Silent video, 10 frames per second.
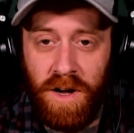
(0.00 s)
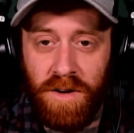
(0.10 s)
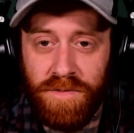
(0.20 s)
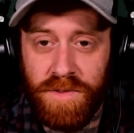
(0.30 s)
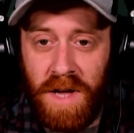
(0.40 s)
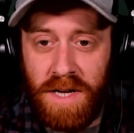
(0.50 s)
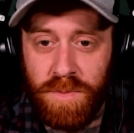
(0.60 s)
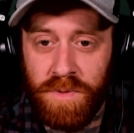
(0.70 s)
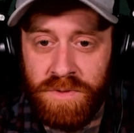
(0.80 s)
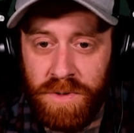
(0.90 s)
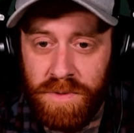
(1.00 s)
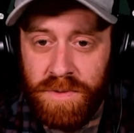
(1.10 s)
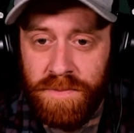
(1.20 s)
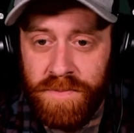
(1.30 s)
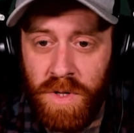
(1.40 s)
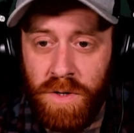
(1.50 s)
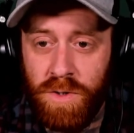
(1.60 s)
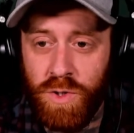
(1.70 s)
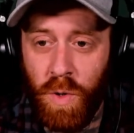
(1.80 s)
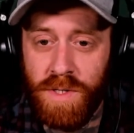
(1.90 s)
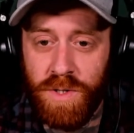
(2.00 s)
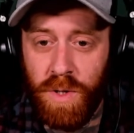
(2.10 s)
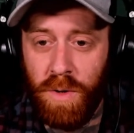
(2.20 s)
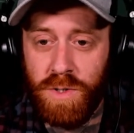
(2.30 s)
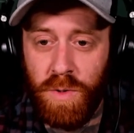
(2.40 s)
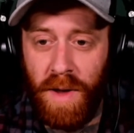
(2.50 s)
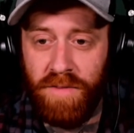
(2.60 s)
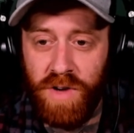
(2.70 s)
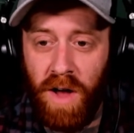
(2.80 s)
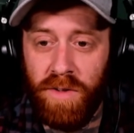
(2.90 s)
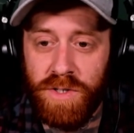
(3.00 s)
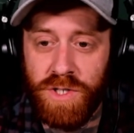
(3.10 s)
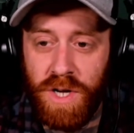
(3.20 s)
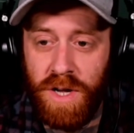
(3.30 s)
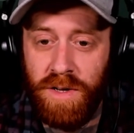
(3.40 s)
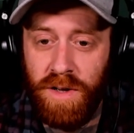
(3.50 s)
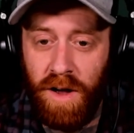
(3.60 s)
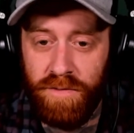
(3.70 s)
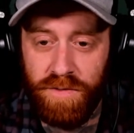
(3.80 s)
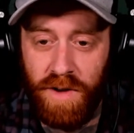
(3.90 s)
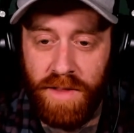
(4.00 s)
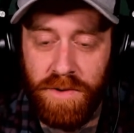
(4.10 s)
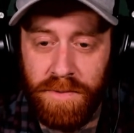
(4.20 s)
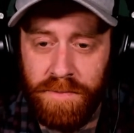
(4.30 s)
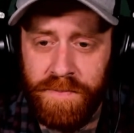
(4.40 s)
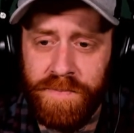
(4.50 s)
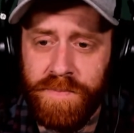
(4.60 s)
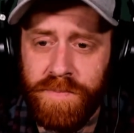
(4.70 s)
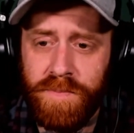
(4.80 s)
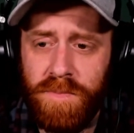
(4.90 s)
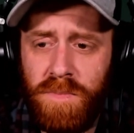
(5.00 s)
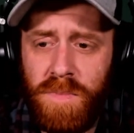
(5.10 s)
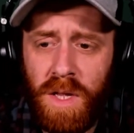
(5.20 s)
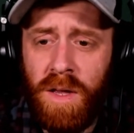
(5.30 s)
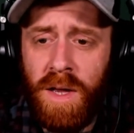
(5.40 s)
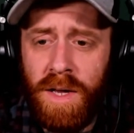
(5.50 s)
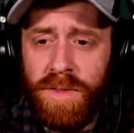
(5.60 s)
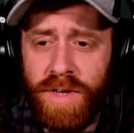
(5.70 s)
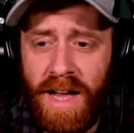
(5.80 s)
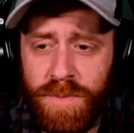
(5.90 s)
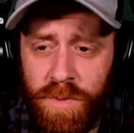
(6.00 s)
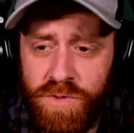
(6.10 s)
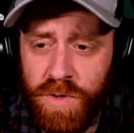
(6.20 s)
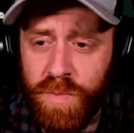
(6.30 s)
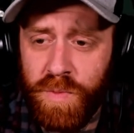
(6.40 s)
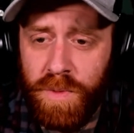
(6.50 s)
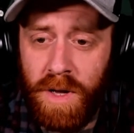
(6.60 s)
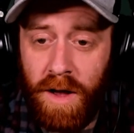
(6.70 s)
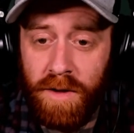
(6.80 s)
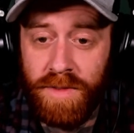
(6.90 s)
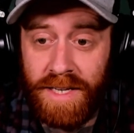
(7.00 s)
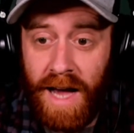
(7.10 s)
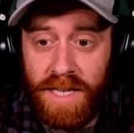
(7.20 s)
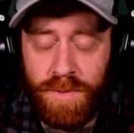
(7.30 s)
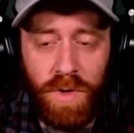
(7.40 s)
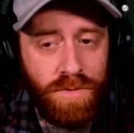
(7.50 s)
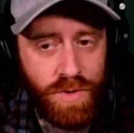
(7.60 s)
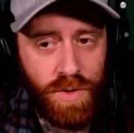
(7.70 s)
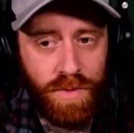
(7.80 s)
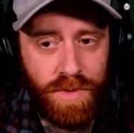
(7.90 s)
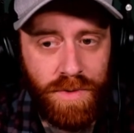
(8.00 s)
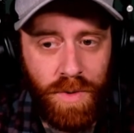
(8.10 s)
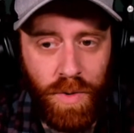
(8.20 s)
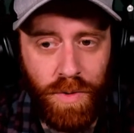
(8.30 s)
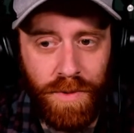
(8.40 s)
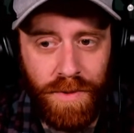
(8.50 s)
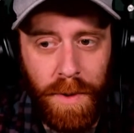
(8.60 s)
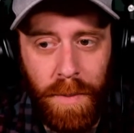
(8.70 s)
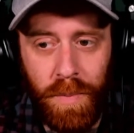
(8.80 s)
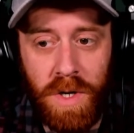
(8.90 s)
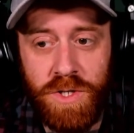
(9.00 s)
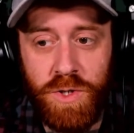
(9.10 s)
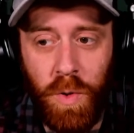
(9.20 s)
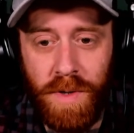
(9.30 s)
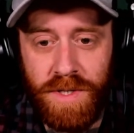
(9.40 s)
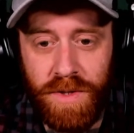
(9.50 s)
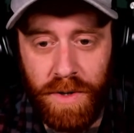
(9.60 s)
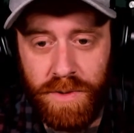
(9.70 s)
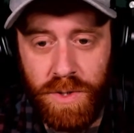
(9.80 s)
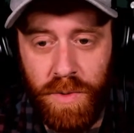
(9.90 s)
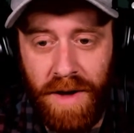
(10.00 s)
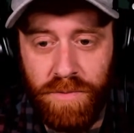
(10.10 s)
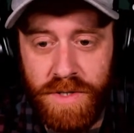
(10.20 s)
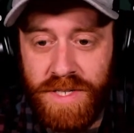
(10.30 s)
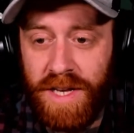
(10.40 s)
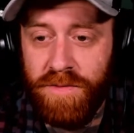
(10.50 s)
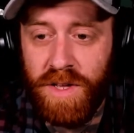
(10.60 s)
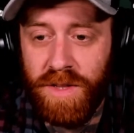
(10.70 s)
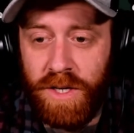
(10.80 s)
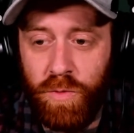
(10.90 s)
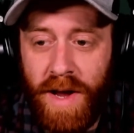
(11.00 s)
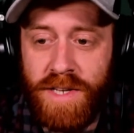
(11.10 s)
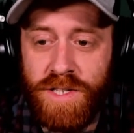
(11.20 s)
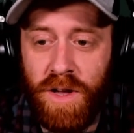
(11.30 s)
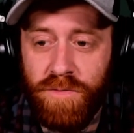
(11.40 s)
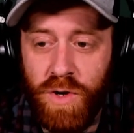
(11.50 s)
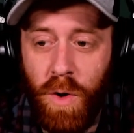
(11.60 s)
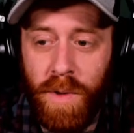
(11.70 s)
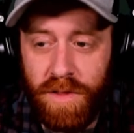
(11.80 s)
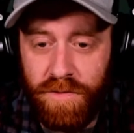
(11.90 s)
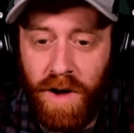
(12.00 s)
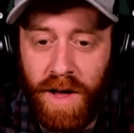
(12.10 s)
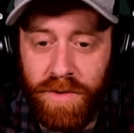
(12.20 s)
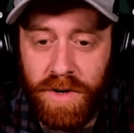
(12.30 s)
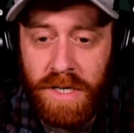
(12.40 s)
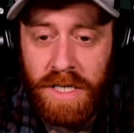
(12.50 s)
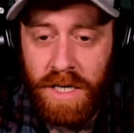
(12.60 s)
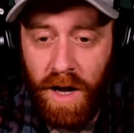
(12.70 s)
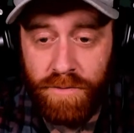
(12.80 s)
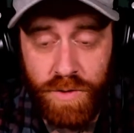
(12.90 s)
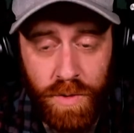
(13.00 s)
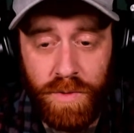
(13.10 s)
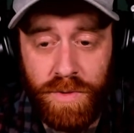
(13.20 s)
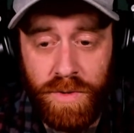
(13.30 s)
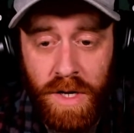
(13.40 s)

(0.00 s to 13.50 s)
of the Gospel of Truth. Joy to those who have knowledge of the Father. The Gospel of Truth, brings joy to those who have received the grace of knowing the Father of truth